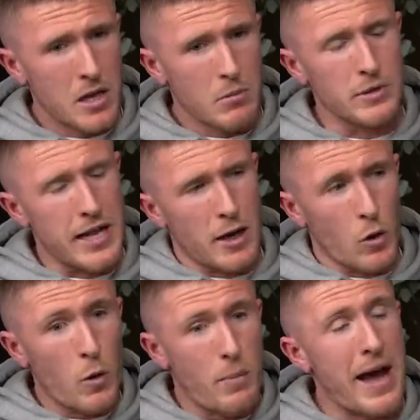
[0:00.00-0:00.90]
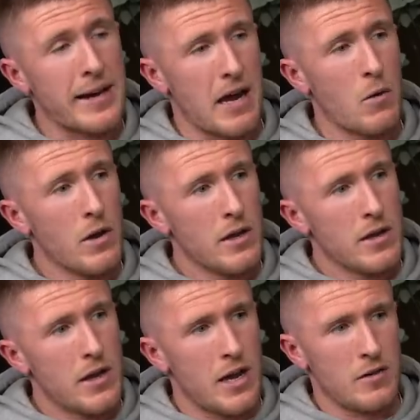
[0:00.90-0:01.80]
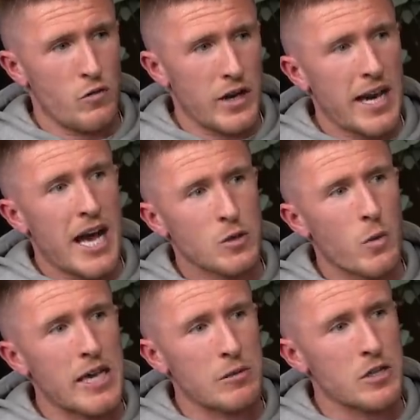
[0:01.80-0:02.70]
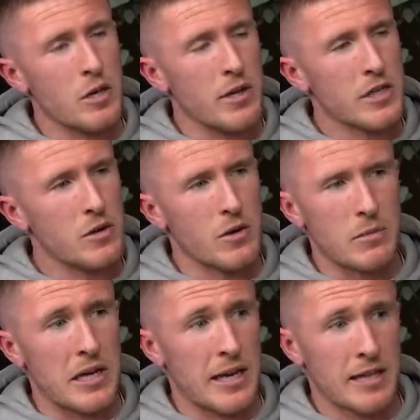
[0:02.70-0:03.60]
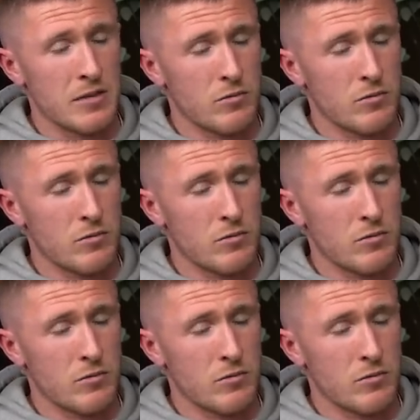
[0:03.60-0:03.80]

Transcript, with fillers: But then I look back now and realised why he was doing it. Do you know what I mean, lad?